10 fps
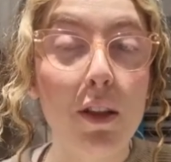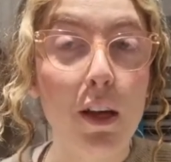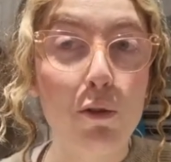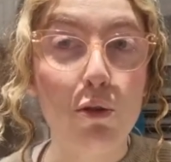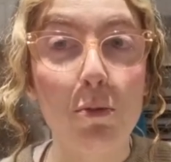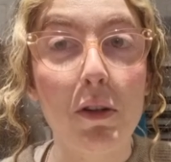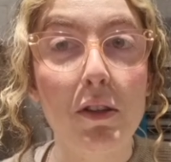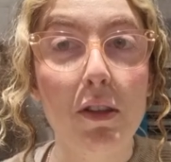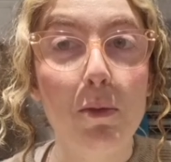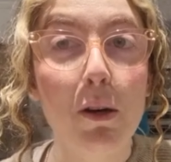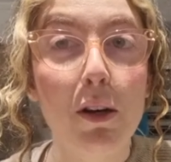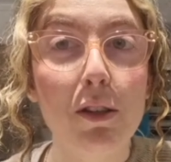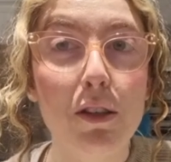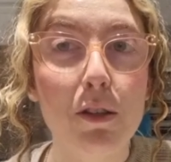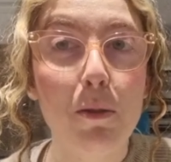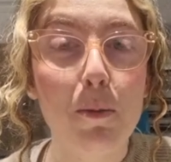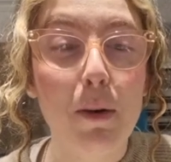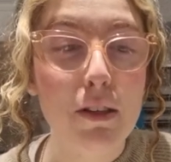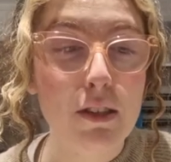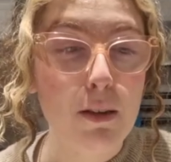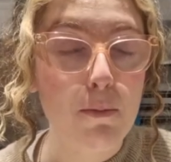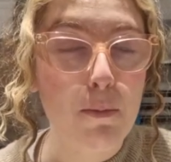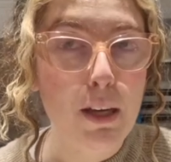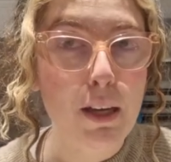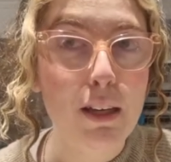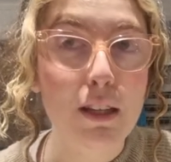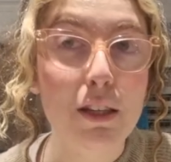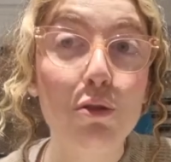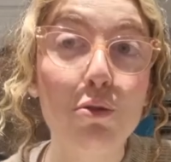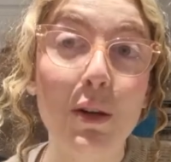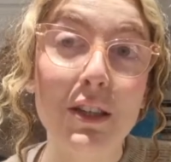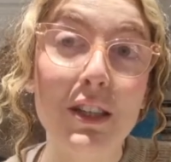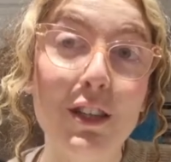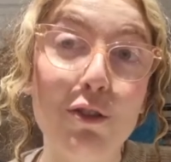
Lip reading: that automatically applied into my basket, making this £22